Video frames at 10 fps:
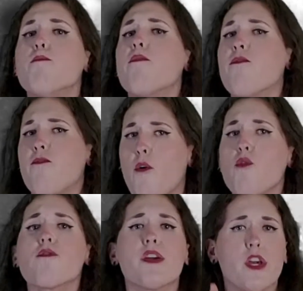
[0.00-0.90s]

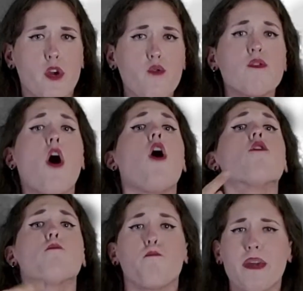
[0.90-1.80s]
before you
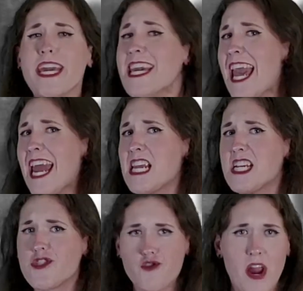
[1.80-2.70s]
call me
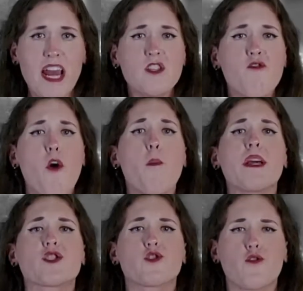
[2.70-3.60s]
any
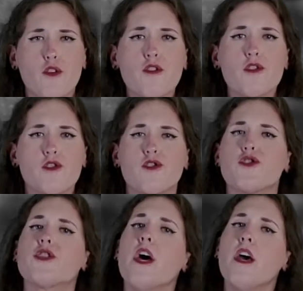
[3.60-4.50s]
transphobic
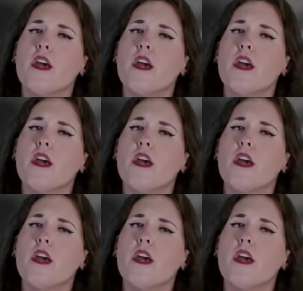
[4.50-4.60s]
slurs,